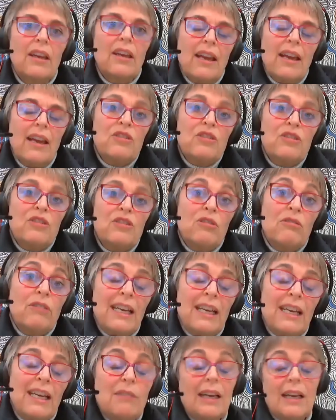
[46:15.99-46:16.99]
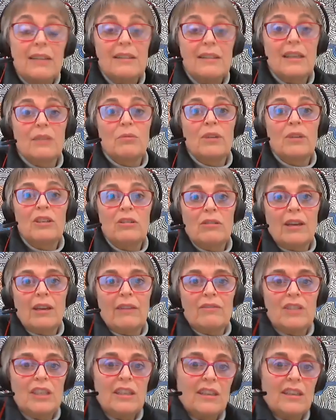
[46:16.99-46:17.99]
And you really realize that when you
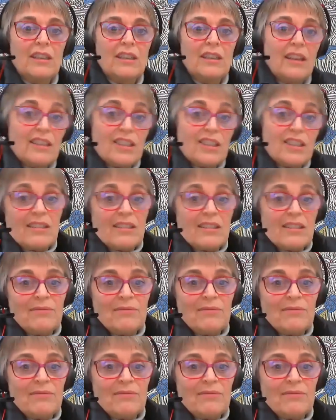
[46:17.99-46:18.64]
have teenagers.